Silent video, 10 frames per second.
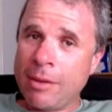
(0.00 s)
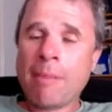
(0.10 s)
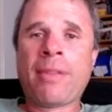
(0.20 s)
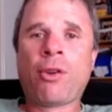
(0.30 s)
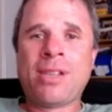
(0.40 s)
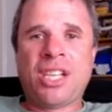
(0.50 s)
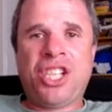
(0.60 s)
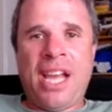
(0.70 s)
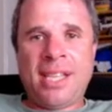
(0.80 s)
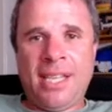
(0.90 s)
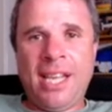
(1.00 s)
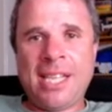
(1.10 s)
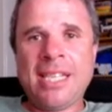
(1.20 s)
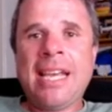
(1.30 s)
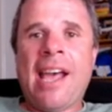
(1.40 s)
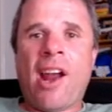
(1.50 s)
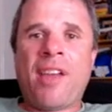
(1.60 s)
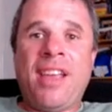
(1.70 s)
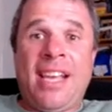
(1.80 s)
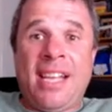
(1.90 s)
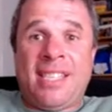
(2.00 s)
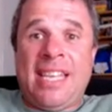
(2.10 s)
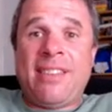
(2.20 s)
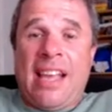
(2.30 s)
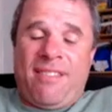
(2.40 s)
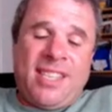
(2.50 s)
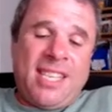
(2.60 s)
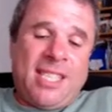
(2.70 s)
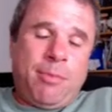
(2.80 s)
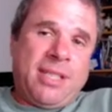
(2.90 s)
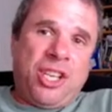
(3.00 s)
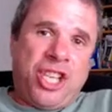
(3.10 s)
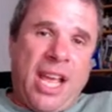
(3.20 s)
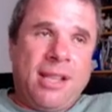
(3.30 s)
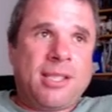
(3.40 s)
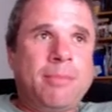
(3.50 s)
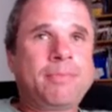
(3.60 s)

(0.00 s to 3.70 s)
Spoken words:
but there is a chance it is, and I think it's in that 60% chance.